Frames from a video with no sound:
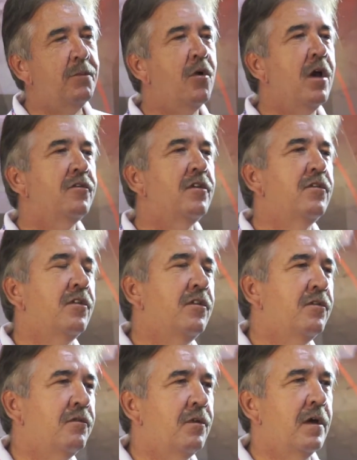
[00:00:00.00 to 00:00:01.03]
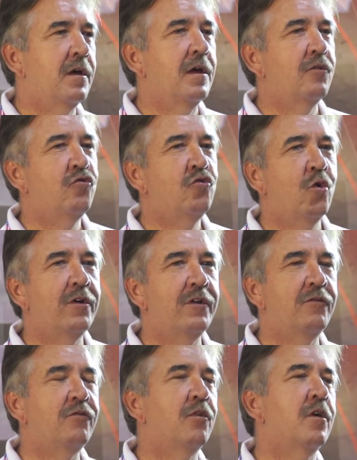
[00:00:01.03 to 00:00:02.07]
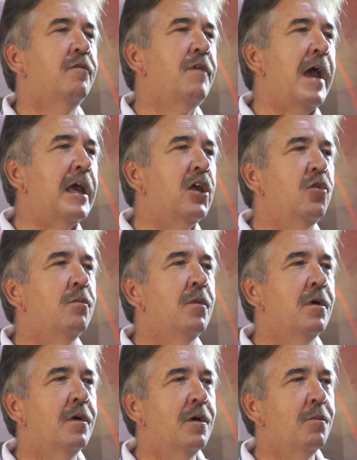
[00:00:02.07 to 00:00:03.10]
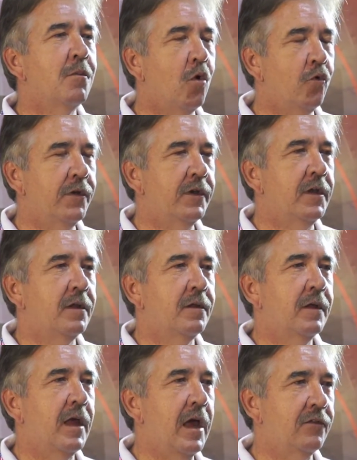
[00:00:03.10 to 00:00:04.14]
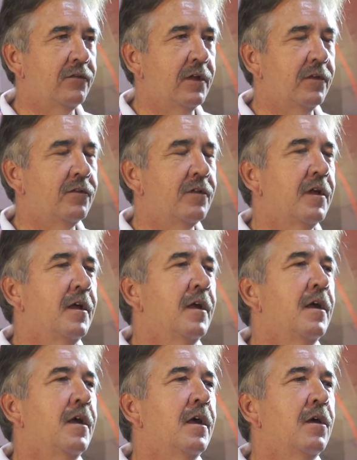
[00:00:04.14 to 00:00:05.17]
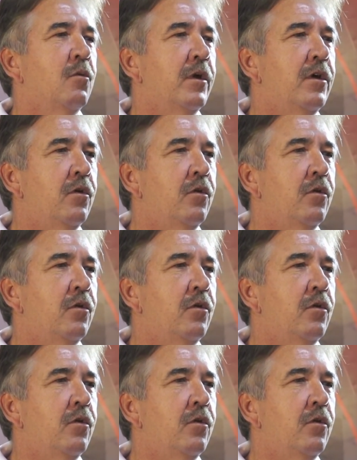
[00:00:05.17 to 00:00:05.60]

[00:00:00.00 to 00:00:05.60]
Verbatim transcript: The process is uh, shortened for vacuum molded castings. And we